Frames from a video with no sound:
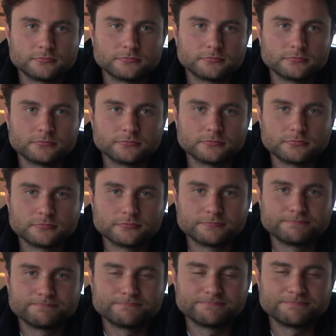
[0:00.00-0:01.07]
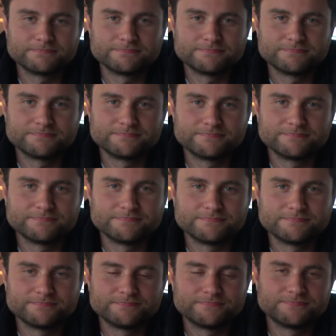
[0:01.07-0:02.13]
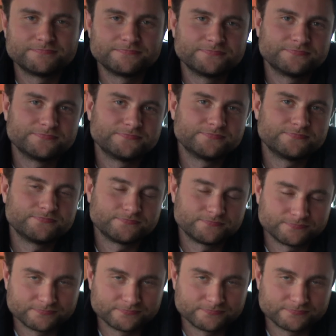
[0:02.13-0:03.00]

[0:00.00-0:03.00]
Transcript: This person isn't speaking.